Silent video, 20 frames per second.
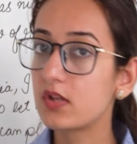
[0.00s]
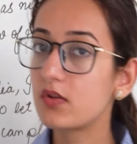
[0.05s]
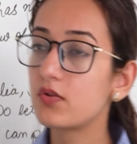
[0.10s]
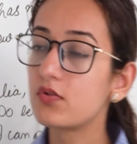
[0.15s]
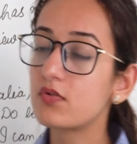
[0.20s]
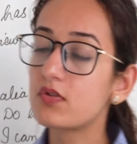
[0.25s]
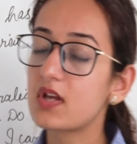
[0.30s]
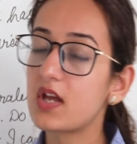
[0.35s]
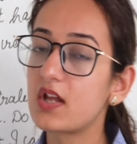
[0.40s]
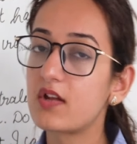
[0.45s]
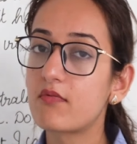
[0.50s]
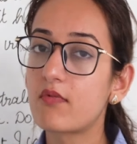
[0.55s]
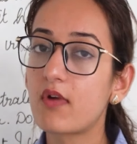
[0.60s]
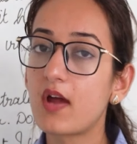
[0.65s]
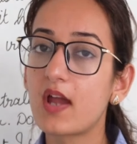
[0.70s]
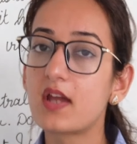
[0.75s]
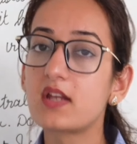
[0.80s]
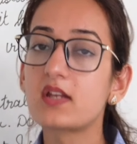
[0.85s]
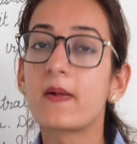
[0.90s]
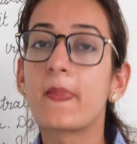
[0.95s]
you, you can
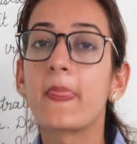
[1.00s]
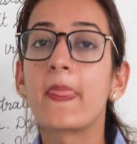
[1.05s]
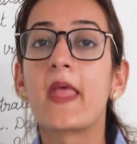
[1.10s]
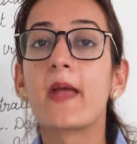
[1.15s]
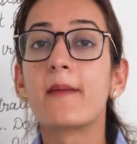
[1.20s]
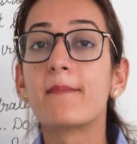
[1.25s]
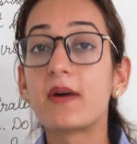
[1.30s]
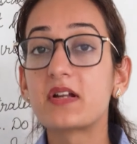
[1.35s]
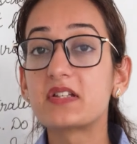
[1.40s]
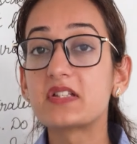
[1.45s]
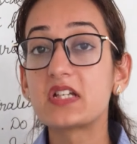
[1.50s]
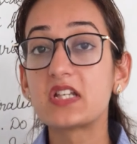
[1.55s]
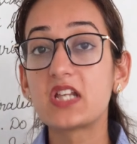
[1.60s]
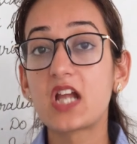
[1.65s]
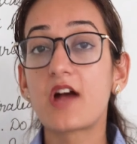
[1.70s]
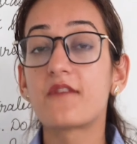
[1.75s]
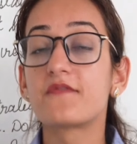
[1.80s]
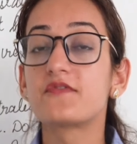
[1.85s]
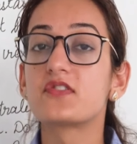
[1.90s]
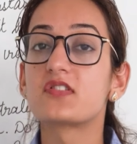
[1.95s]
write but
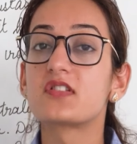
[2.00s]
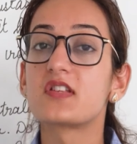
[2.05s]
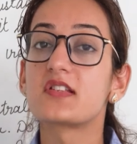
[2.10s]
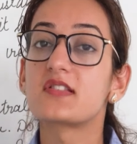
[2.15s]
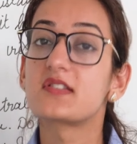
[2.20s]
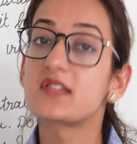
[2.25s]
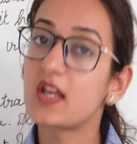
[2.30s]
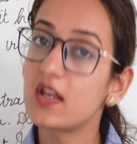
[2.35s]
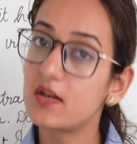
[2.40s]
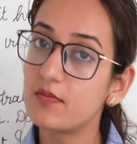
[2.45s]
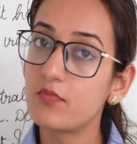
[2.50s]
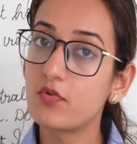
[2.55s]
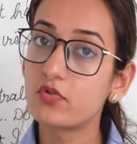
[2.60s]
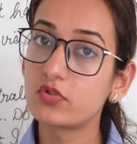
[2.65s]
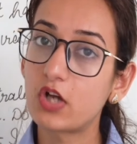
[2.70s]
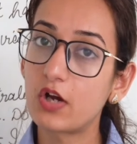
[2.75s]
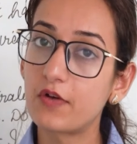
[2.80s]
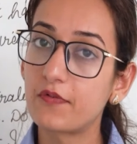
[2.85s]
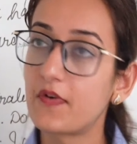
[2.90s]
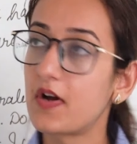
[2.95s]
enough to sustain both
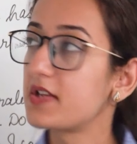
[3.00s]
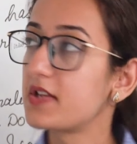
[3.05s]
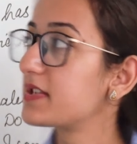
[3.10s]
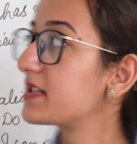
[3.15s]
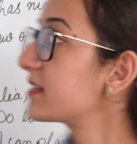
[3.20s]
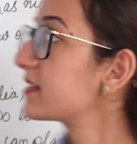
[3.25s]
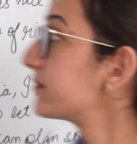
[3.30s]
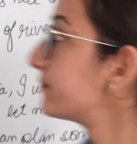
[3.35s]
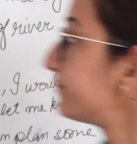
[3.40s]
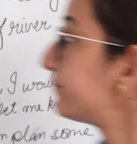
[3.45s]
of us.